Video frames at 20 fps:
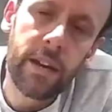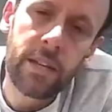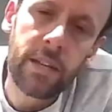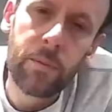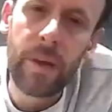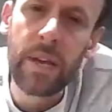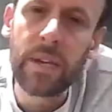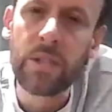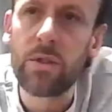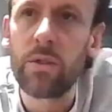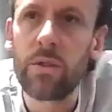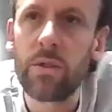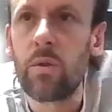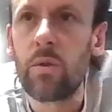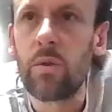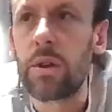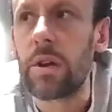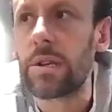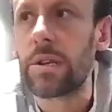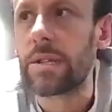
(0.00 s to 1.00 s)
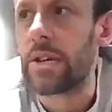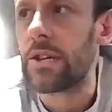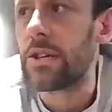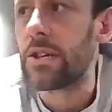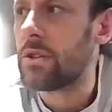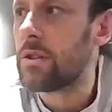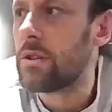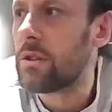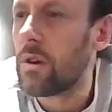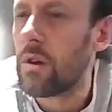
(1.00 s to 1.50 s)
it depends on the
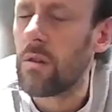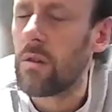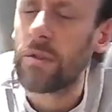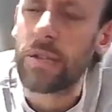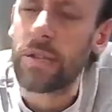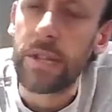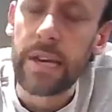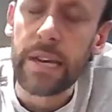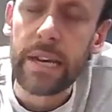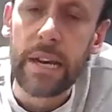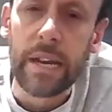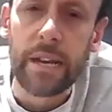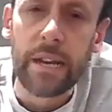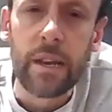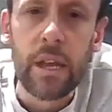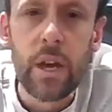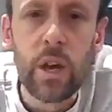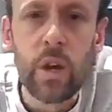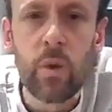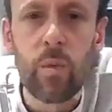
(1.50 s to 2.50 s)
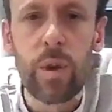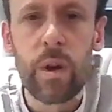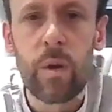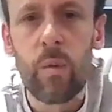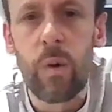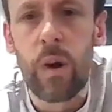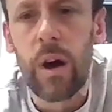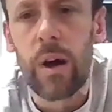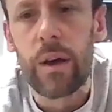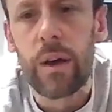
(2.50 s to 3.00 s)
organisation, obviously, and we
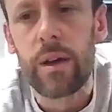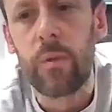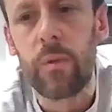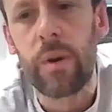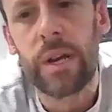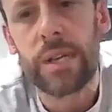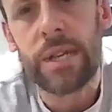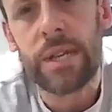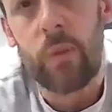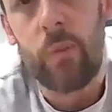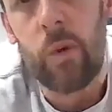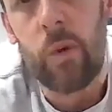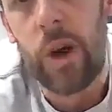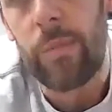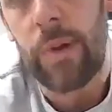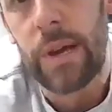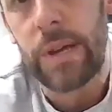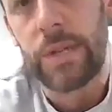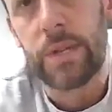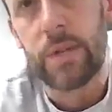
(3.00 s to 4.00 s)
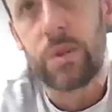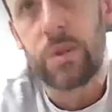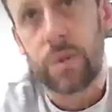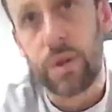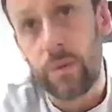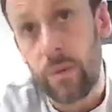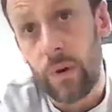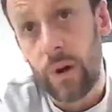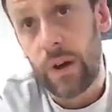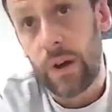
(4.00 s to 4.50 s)
work. When I say workplaces,
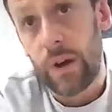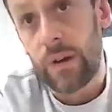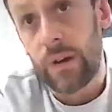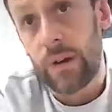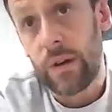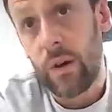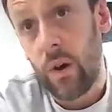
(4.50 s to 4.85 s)
we work